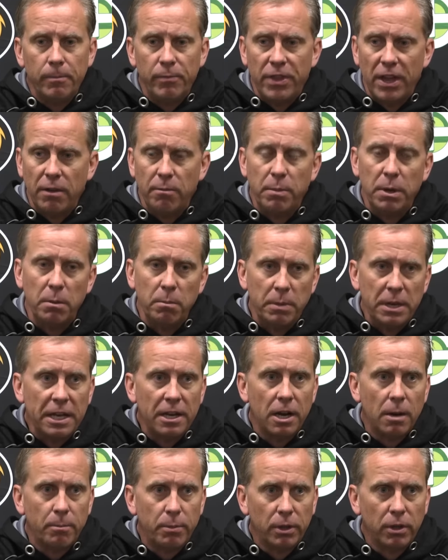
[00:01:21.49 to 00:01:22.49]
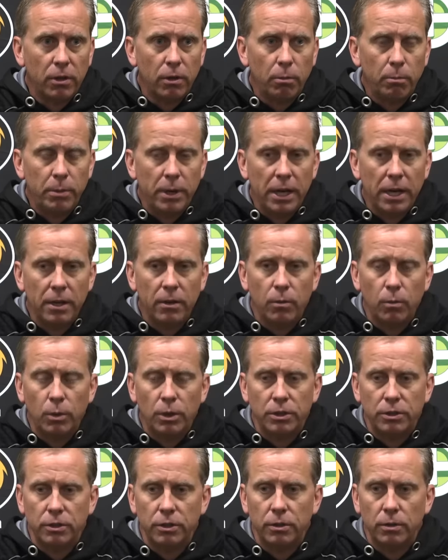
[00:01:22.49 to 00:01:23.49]
they've been beat up a little bit,
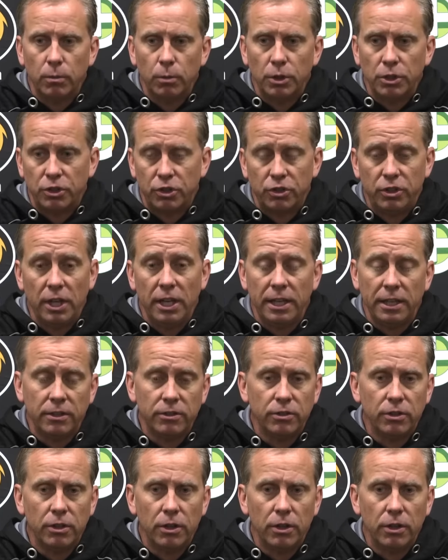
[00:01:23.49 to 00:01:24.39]
which it which stings.